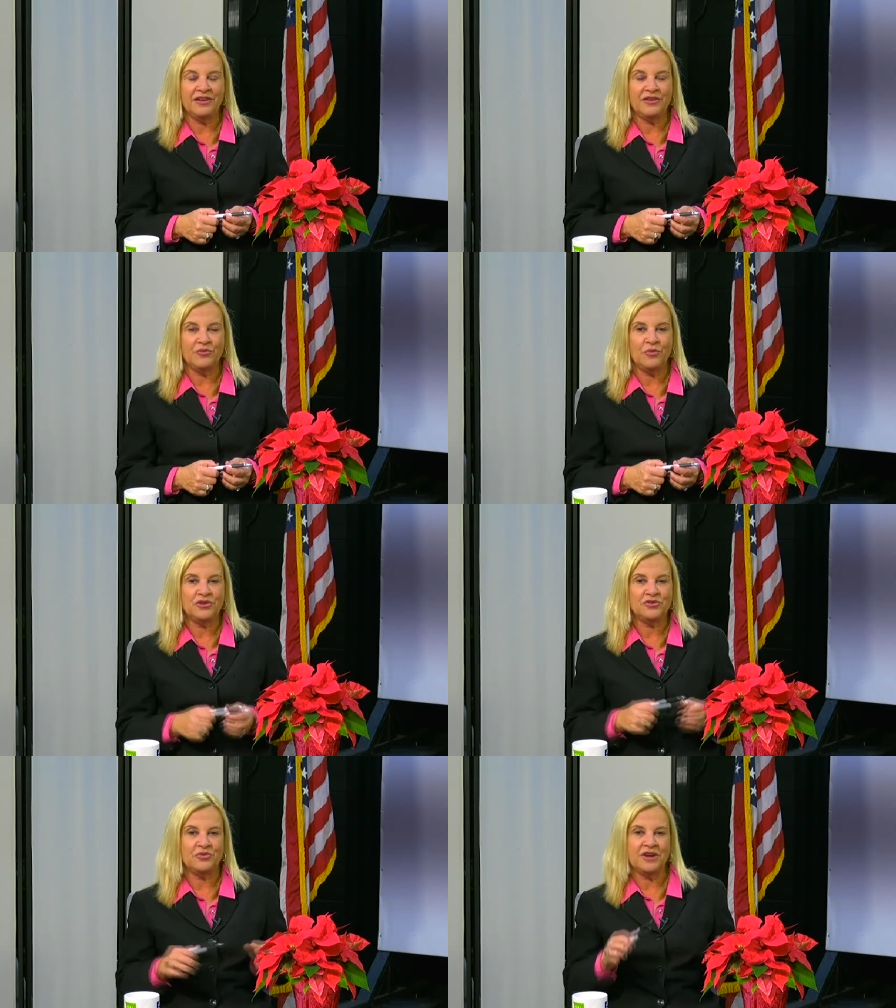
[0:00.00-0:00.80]
You,
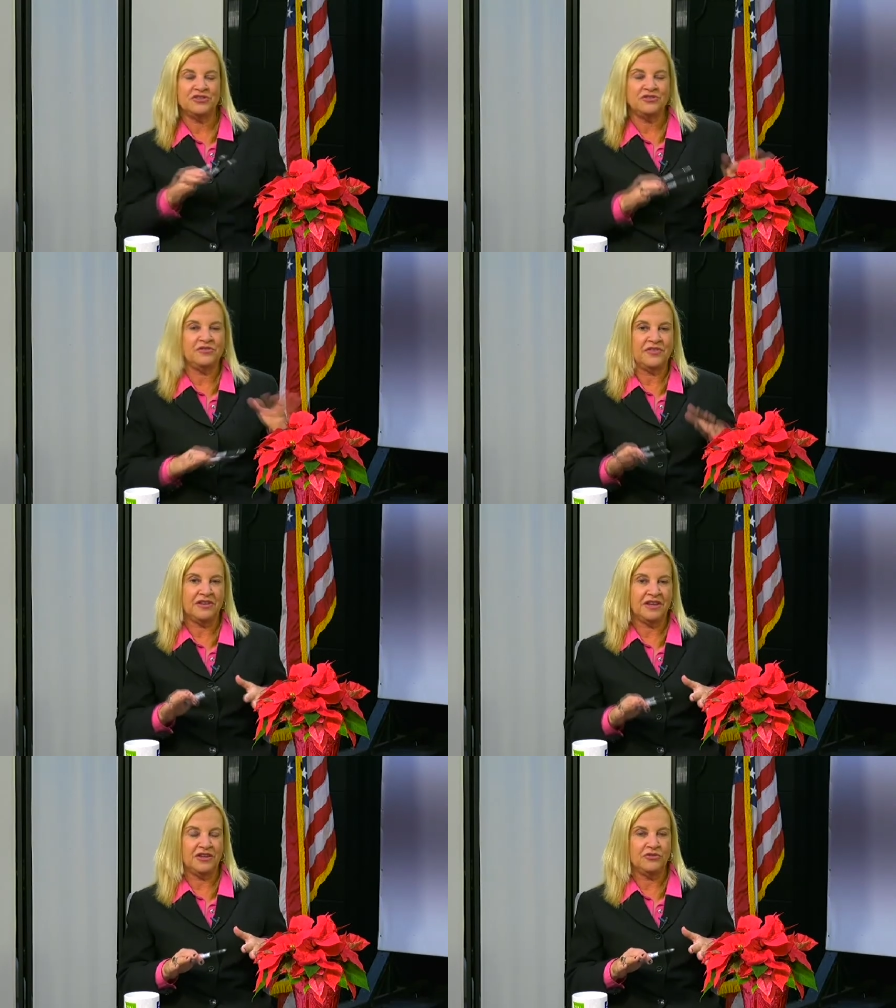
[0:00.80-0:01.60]
what direction do you
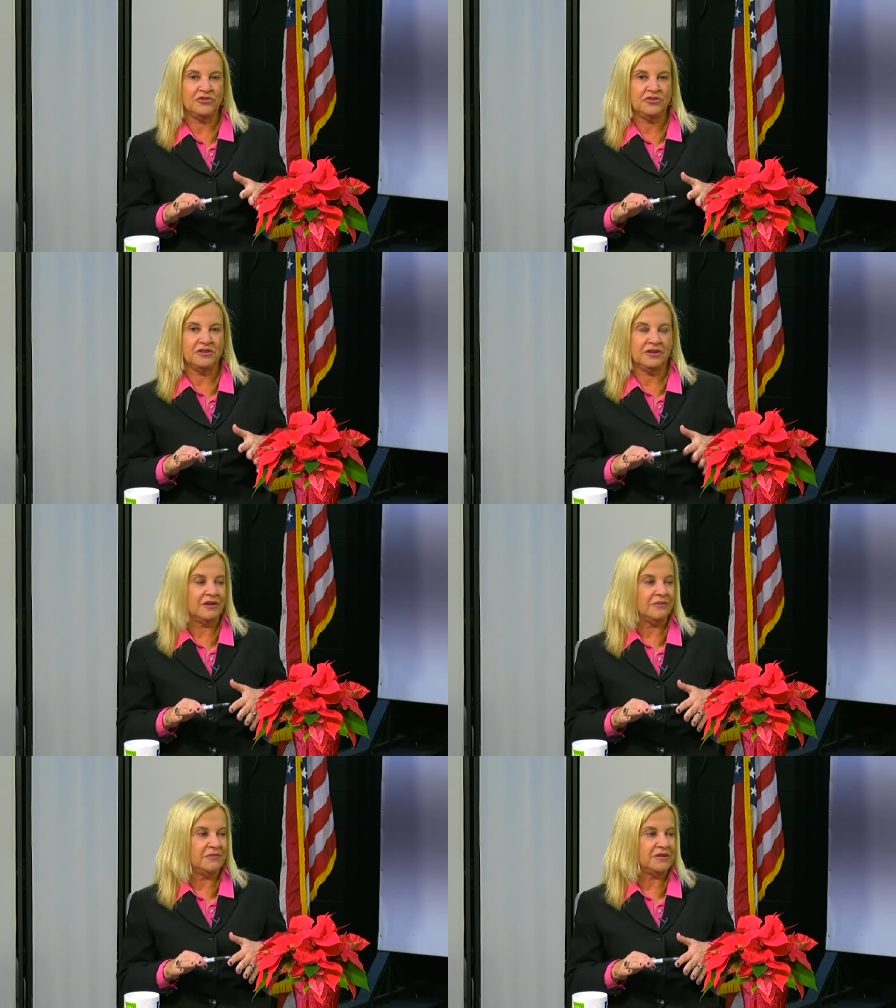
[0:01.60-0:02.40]
feel like you took
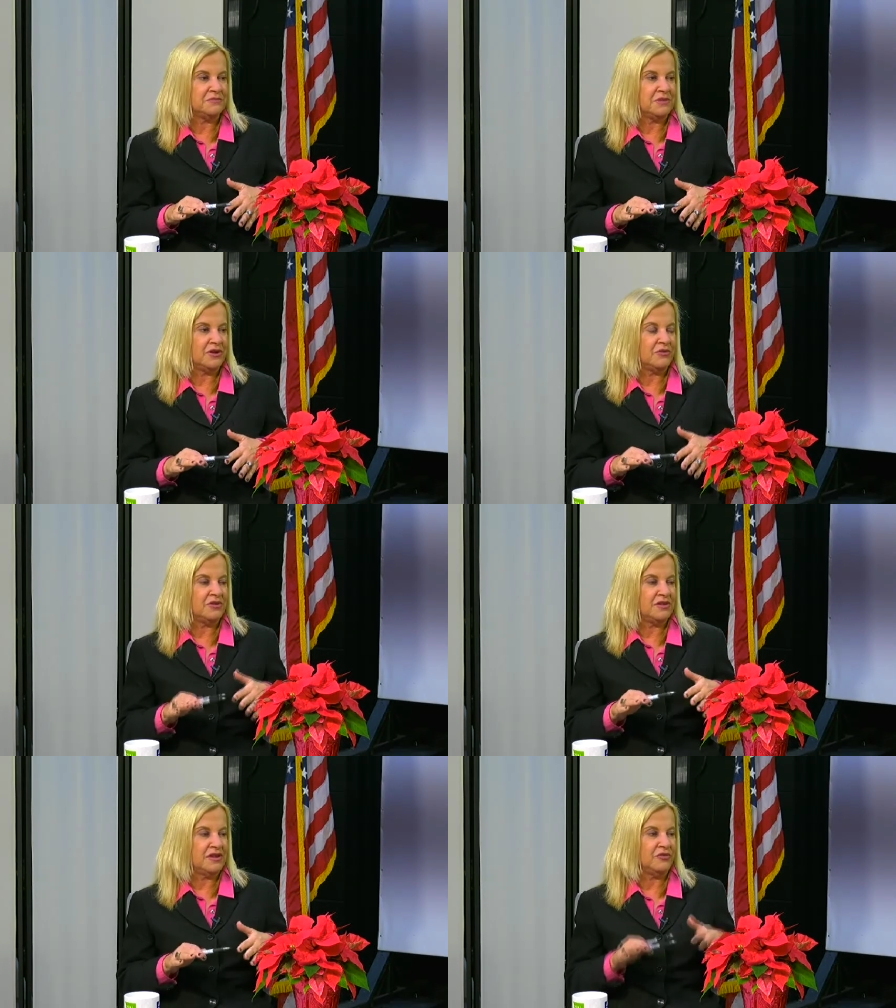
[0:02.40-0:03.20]
um, as mayor
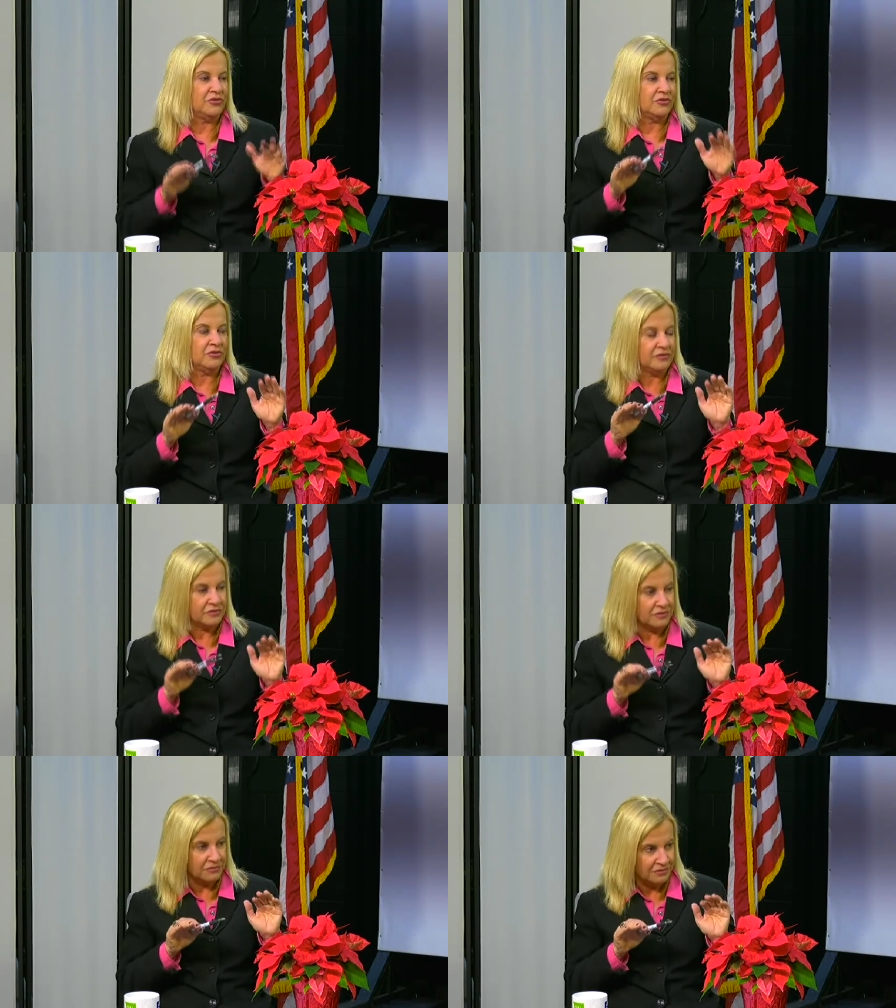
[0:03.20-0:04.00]
with the
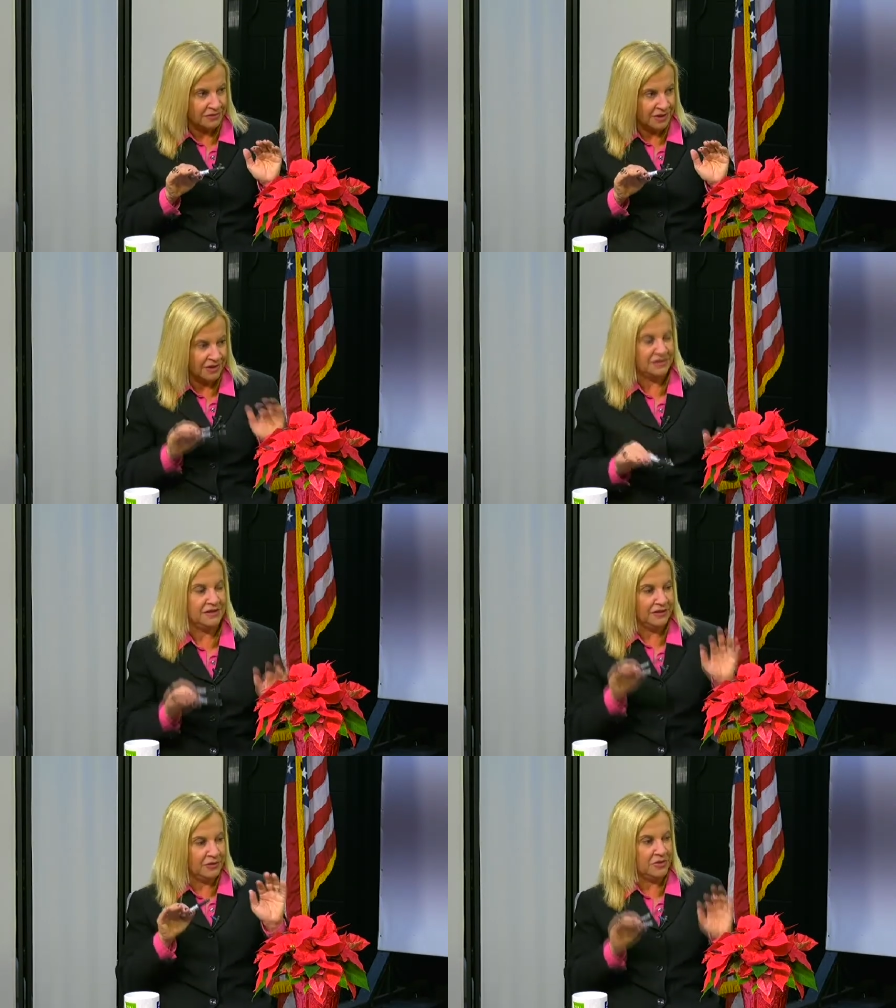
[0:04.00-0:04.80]
council
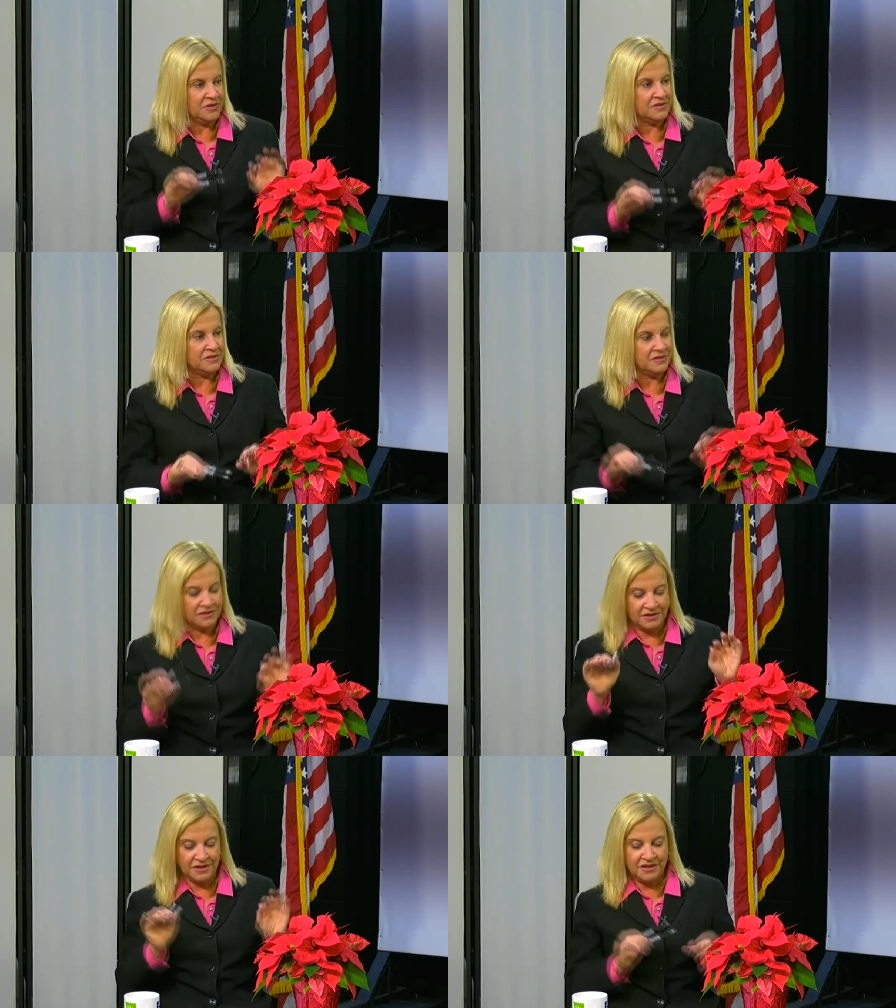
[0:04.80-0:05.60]
dealing with this?
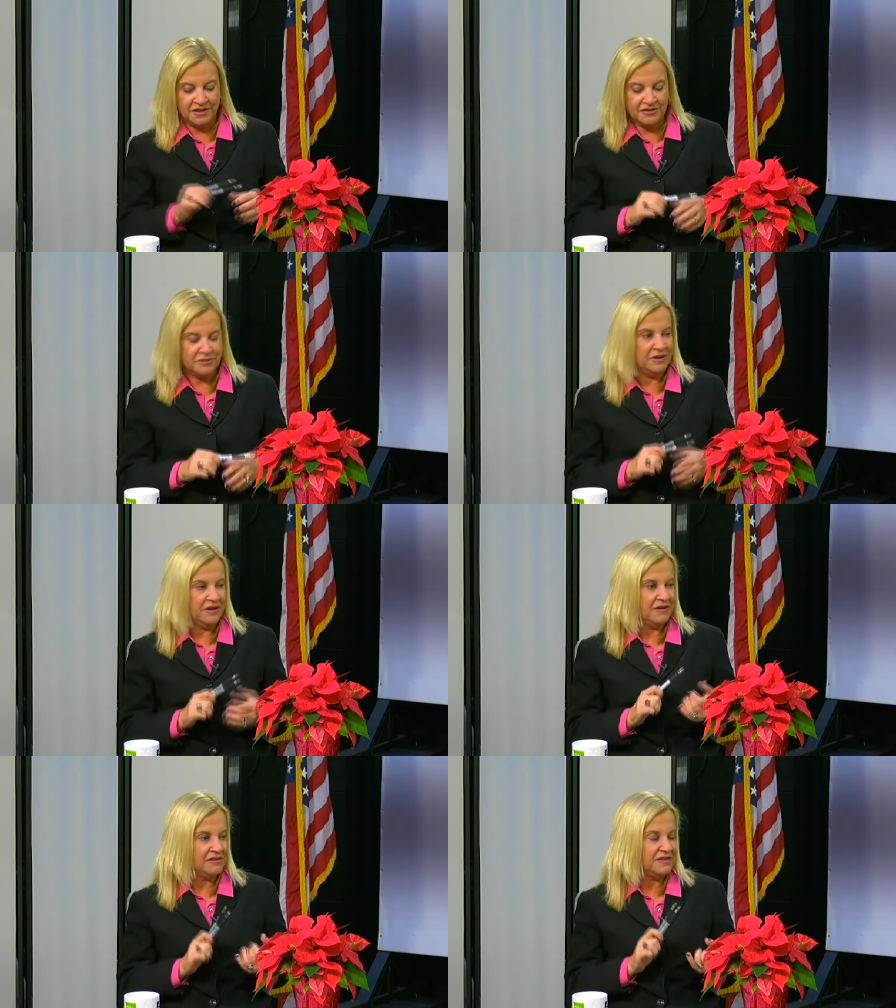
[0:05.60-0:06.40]
And there's been
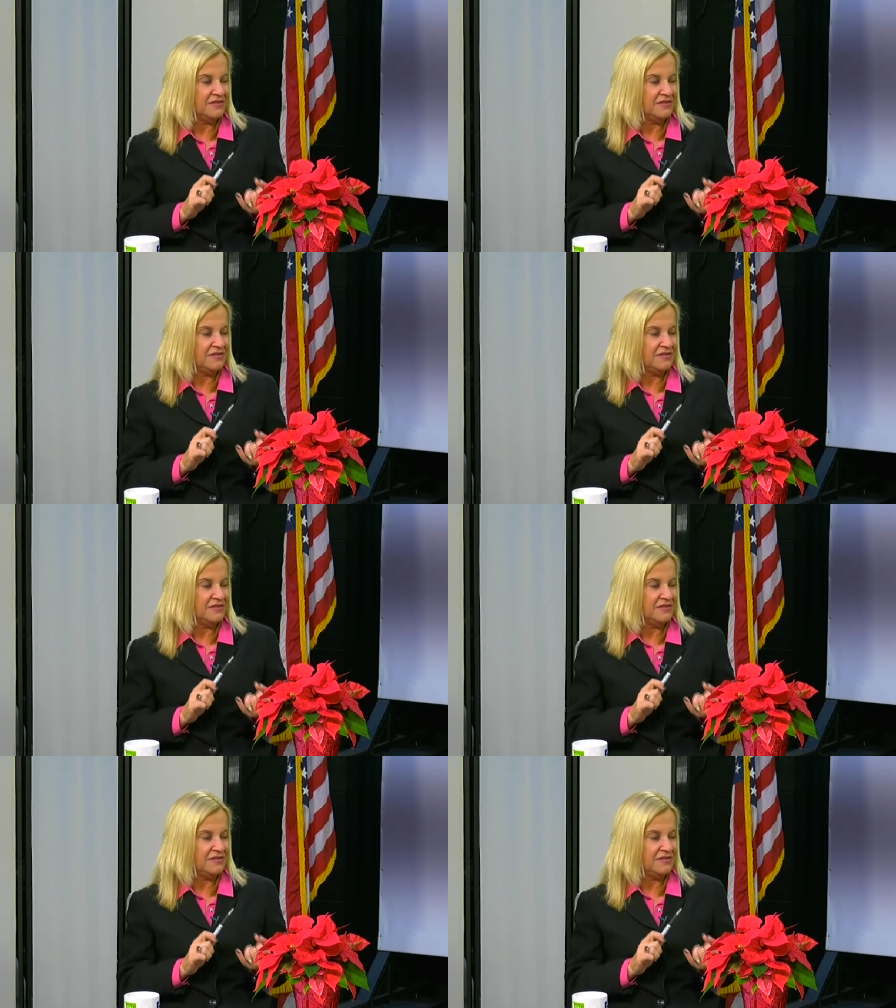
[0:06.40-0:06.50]
an. Well,